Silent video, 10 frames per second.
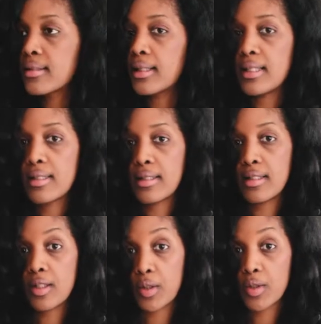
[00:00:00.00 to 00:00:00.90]
It's
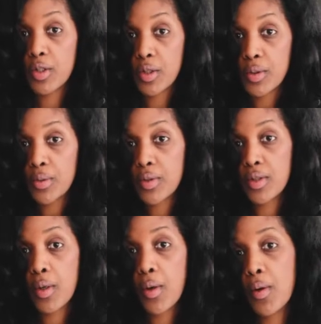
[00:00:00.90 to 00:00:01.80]
good too.
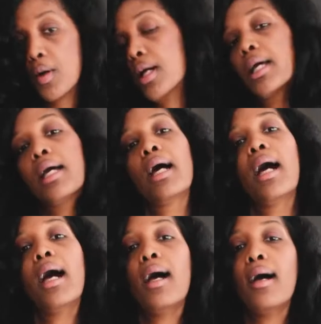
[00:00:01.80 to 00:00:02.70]
So
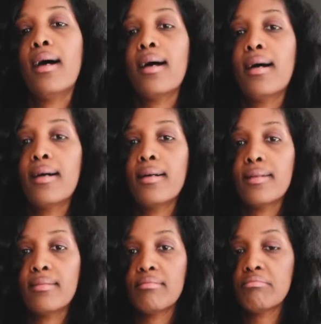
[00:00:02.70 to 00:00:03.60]

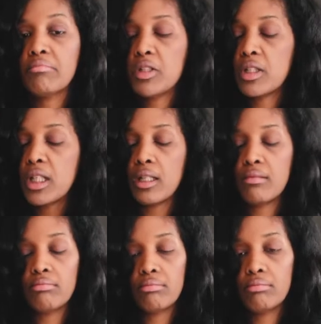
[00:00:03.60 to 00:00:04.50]
you
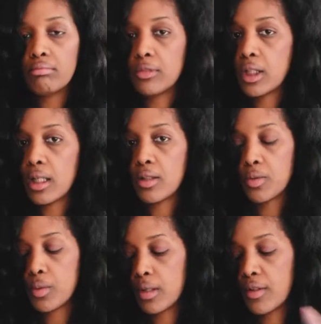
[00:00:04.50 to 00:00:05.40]
can do
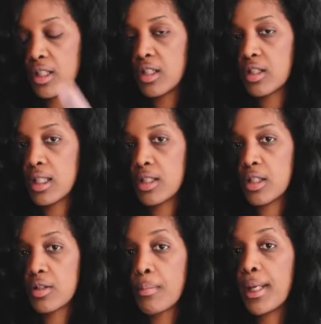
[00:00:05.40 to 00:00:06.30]
whatever. It's
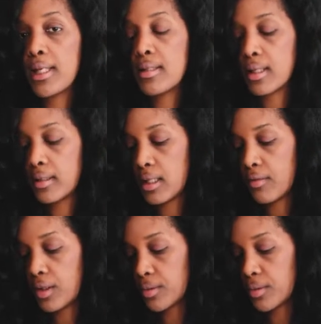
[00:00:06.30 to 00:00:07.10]
just a base I give you.